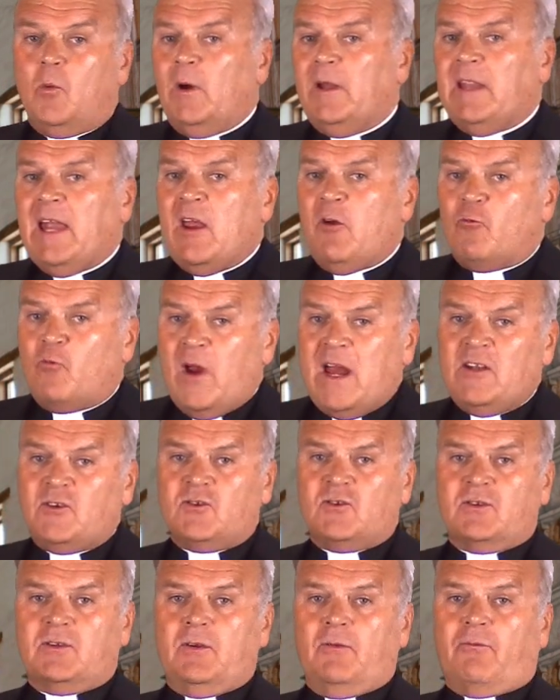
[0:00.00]
When they
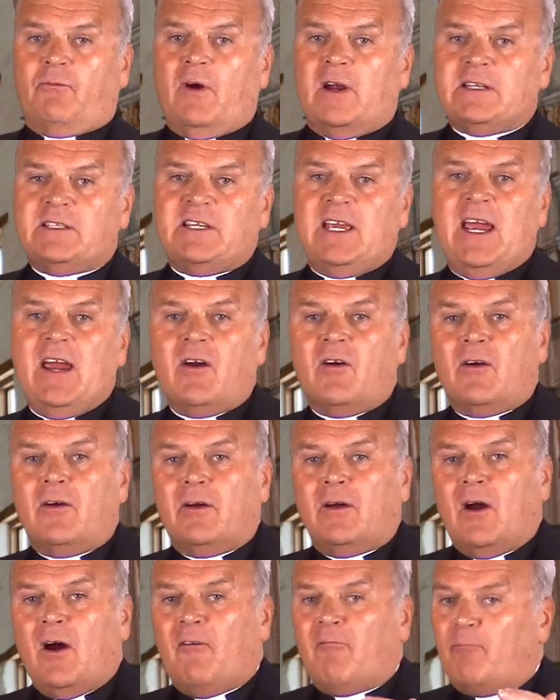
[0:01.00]
reached the
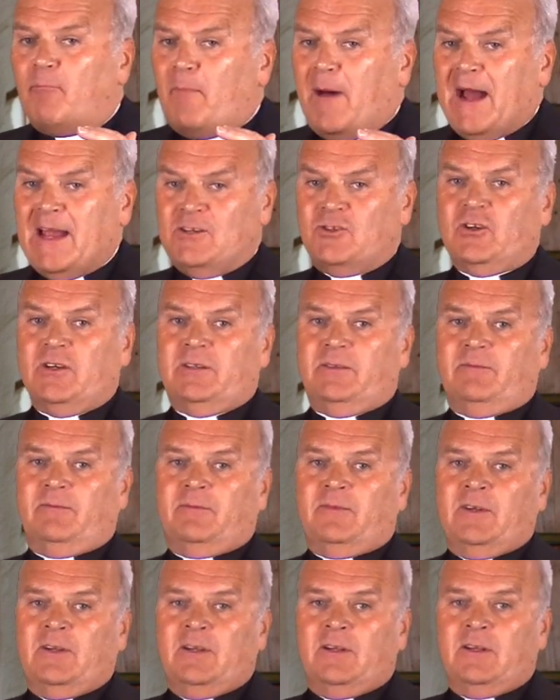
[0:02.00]
frontier of Mysia,
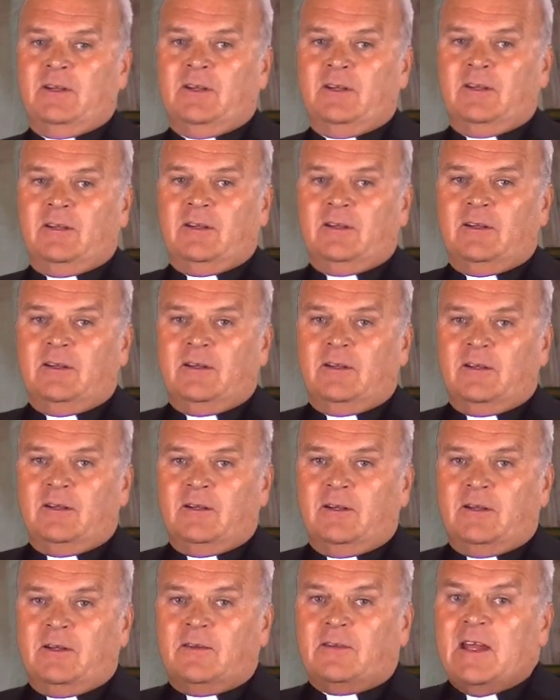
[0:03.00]

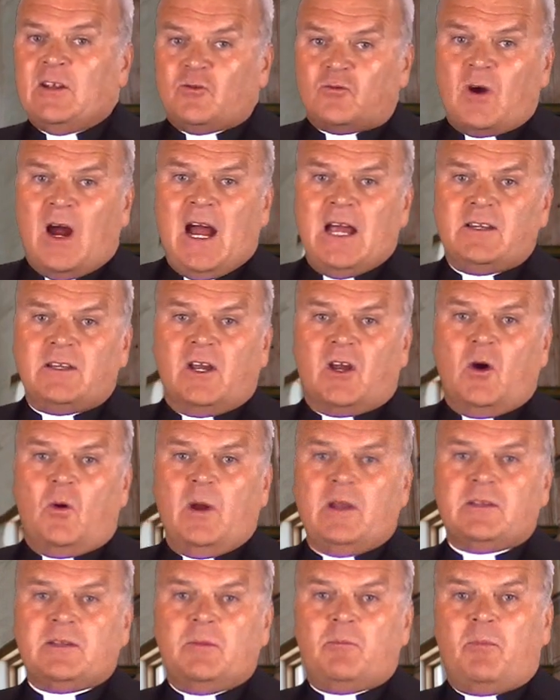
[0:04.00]
they tried to
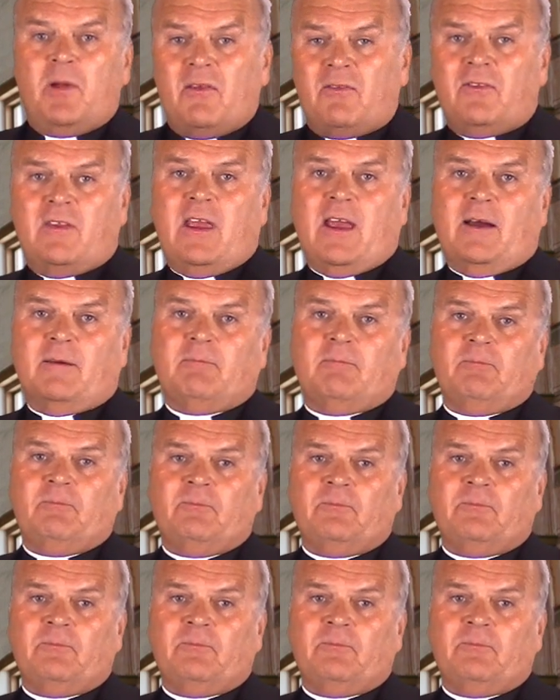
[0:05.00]
go into Bithynia.